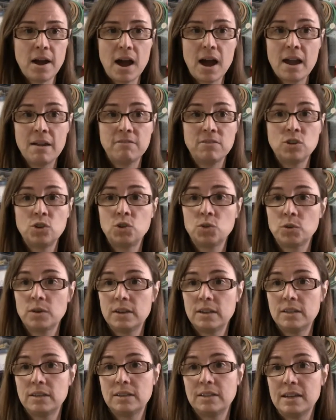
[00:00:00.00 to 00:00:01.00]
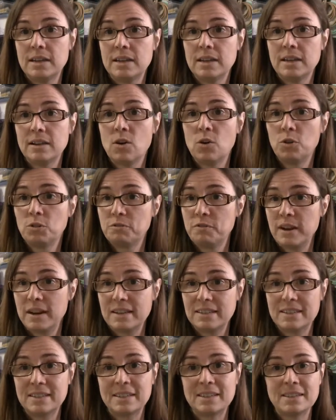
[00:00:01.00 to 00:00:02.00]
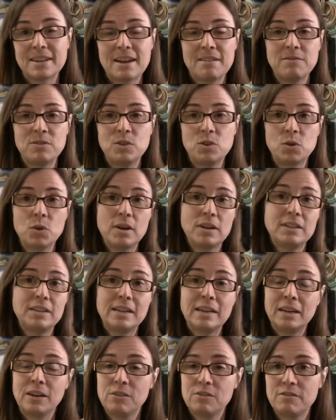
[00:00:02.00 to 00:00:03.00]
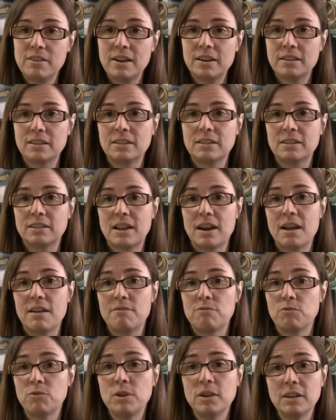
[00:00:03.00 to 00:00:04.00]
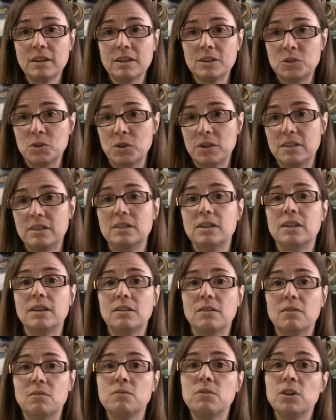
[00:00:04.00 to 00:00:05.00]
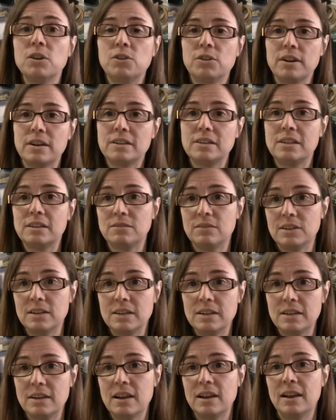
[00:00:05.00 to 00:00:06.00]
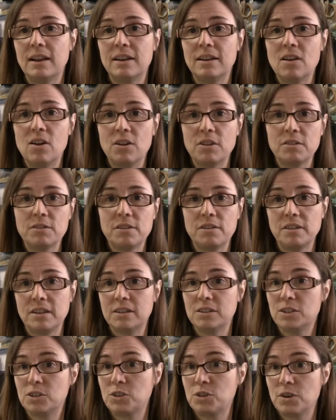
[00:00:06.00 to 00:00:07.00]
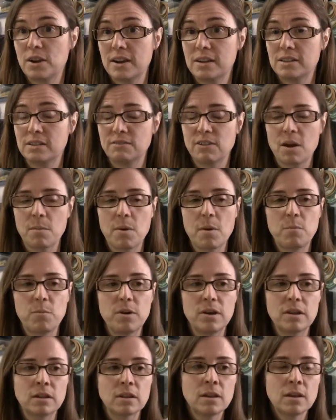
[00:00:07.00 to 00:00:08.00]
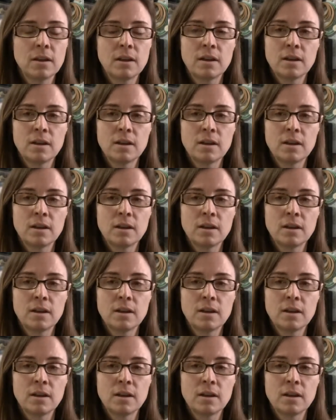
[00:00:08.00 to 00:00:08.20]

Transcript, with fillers: I've enjoyed seeing old faces, I've enjoyed seeing new faces, and I've really enjoyed seeing the creativity and all of the things that you guys have come up with.